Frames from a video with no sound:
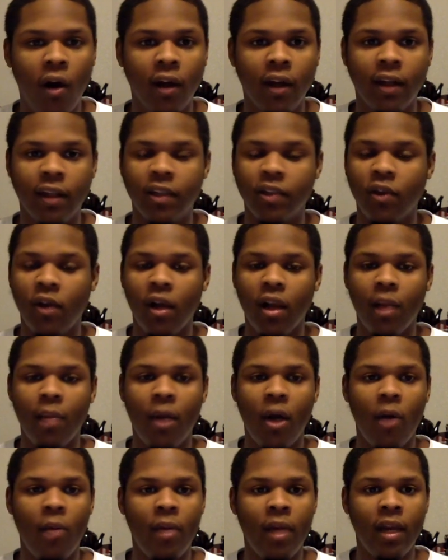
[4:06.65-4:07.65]
And it's all
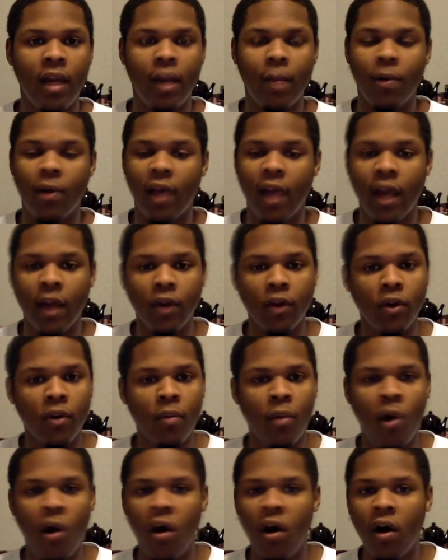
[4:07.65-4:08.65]
about being able to handle the
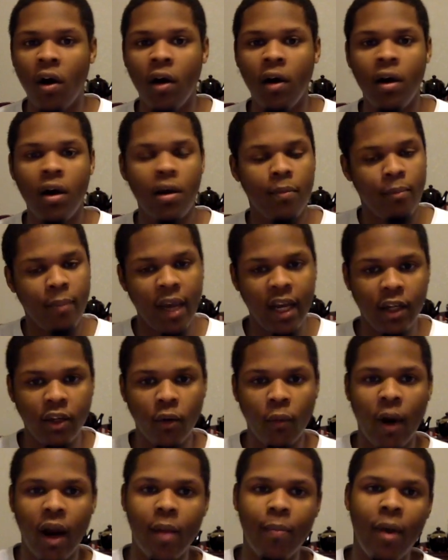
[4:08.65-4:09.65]
ball, make the
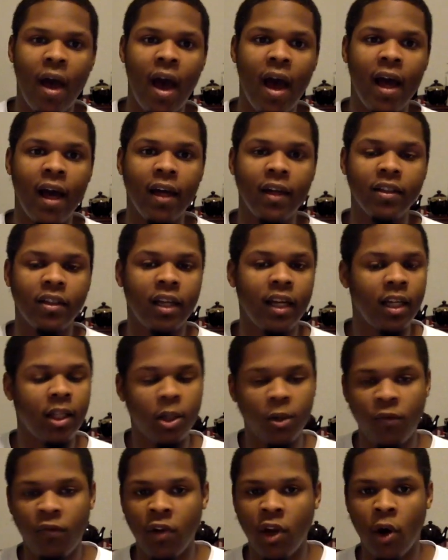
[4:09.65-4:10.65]
right pass, hit
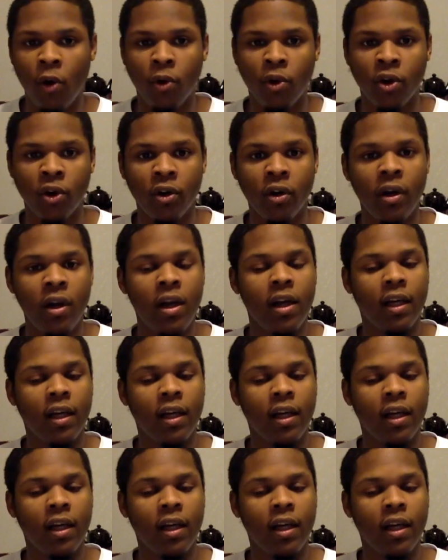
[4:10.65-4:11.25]
the floater,